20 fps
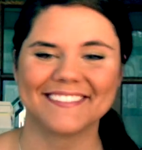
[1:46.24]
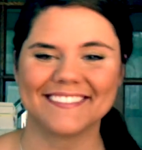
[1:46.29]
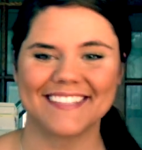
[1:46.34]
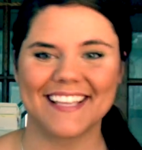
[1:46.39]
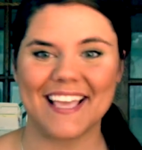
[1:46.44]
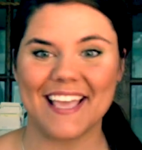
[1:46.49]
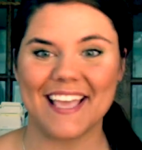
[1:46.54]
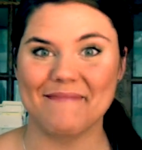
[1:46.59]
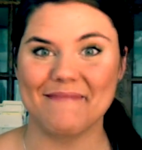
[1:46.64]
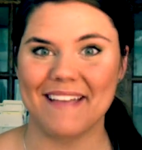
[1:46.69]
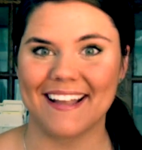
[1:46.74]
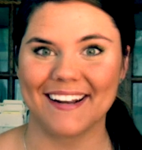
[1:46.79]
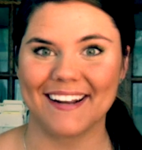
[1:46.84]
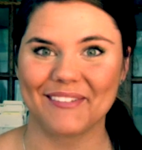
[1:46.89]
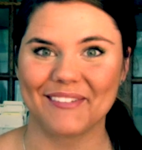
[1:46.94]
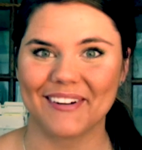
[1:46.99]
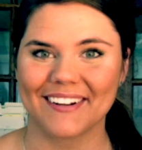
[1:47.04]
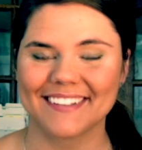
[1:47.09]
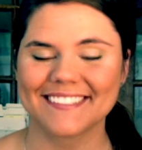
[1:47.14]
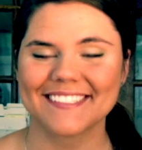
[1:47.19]
hey man,
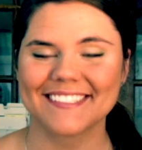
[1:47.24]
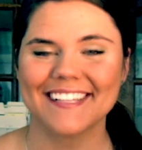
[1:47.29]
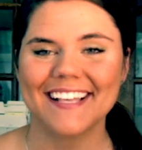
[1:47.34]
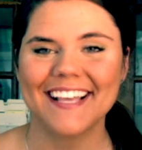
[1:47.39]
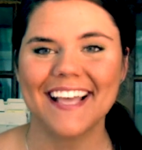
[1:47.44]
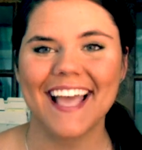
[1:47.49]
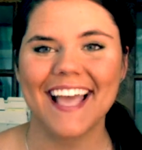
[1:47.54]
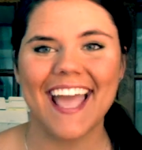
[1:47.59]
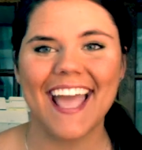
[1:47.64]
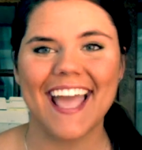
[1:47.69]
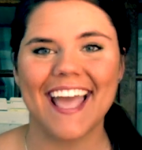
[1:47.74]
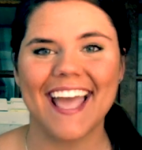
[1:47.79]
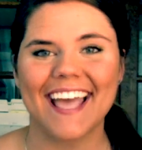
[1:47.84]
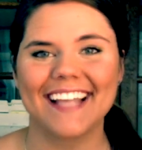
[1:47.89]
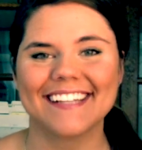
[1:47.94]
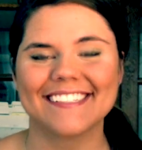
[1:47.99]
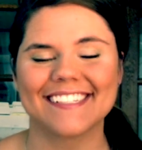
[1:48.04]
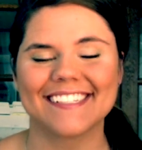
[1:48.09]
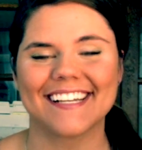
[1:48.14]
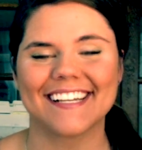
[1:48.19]
it works.
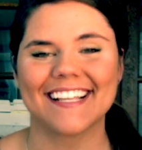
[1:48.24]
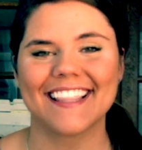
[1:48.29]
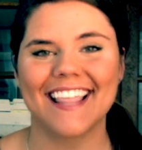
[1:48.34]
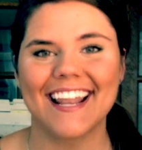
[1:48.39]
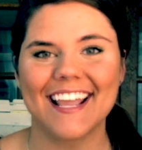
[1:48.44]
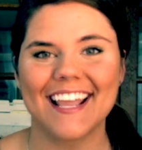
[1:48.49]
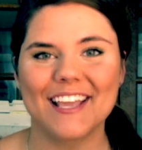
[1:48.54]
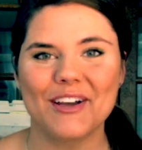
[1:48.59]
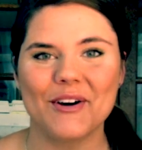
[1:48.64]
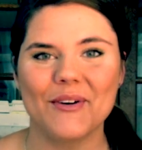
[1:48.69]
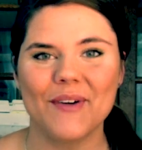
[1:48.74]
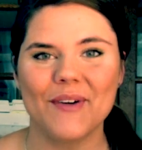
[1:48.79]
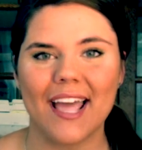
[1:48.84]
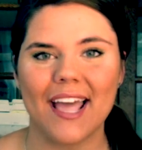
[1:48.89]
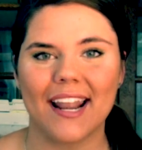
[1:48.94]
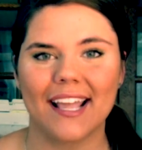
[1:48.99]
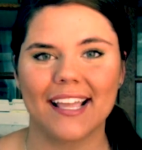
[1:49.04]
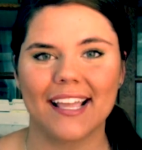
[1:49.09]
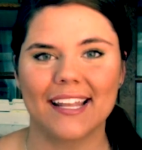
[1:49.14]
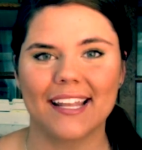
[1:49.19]
And then I go
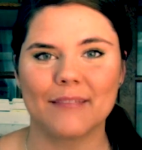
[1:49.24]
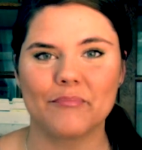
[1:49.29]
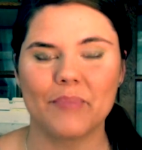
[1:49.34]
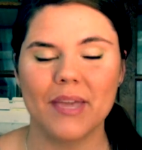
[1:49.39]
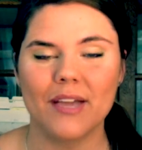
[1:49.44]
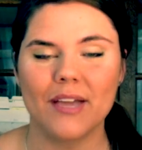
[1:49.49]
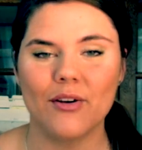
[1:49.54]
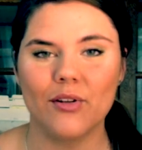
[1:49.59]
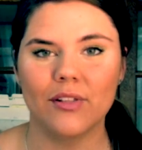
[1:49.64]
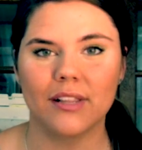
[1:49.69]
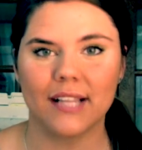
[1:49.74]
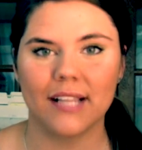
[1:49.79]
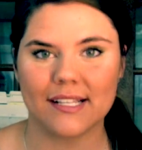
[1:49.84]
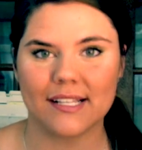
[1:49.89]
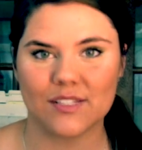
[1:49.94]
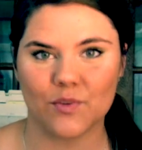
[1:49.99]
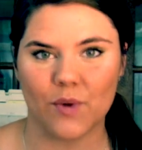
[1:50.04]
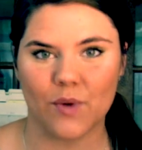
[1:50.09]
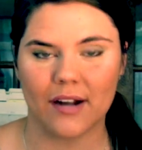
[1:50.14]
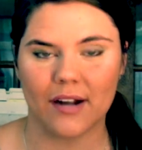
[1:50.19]
and I get a big old
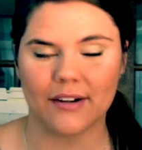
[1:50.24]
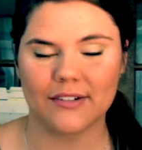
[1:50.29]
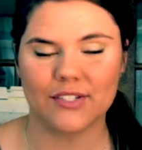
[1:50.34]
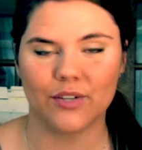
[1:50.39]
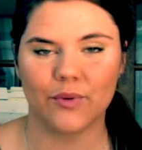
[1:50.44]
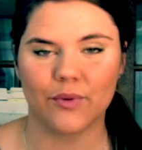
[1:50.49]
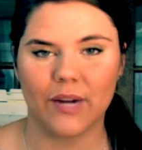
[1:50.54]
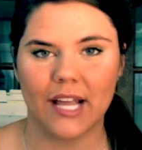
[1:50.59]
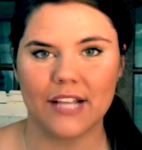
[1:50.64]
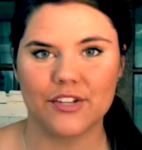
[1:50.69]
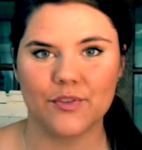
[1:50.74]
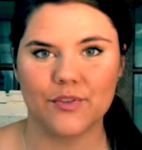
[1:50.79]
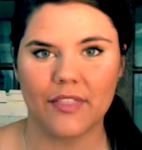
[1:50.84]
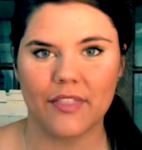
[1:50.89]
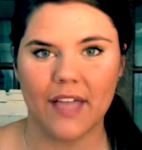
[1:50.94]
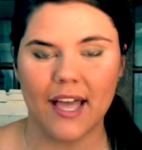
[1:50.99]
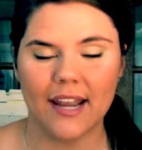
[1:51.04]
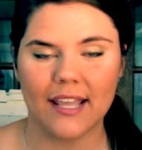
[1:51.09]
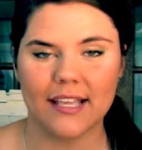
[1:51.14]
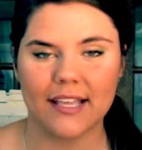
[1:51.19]
glass of water. So what I do
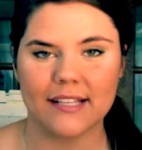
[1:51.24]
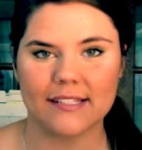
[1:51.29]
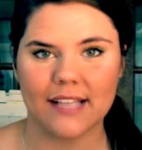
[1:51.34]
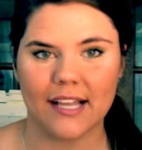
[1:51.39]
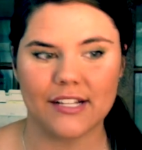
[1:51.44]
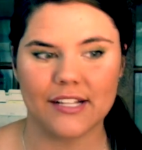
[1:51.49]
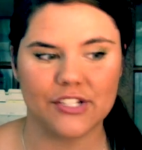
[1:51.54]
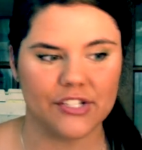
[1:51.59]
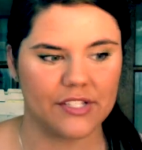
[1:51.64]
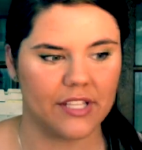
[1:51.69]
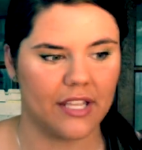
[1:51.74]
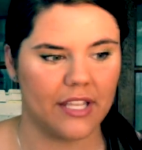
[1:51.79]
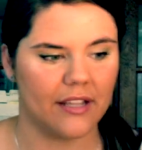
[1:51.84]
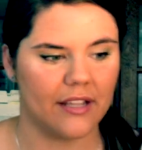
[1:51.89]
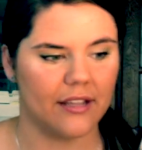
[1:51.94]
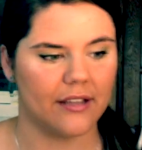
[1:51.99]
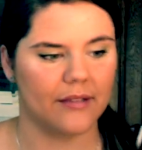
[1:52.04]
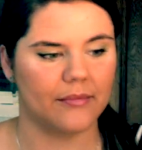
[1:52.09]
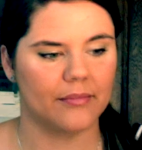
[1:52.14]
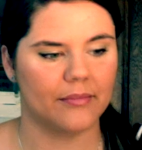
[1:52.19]
with that is I just get
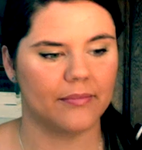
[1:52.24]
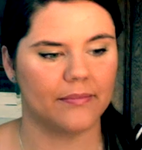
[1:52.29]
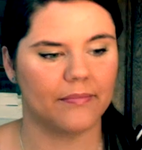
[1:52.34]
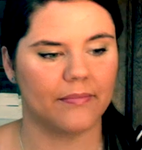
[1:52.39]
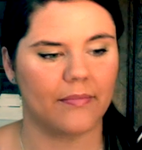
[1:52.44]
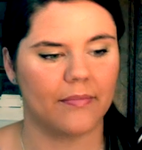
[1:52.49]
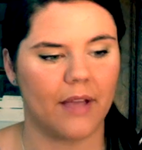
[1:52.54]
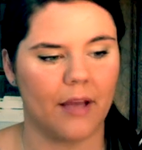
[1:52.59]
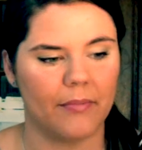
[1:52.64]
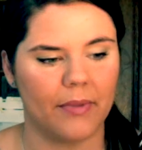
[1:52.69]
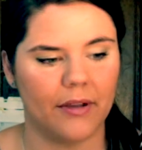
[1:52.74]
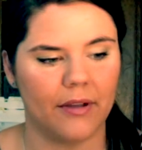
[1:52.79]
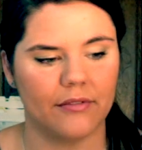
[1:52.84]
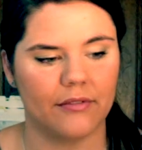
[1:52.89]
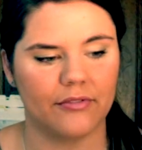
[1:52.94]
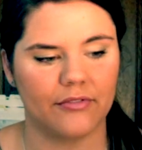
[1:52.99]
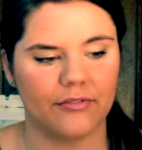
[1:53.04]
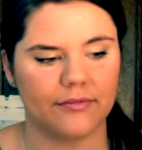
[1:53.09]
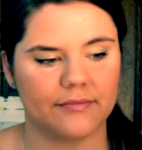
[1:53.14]
a cup of,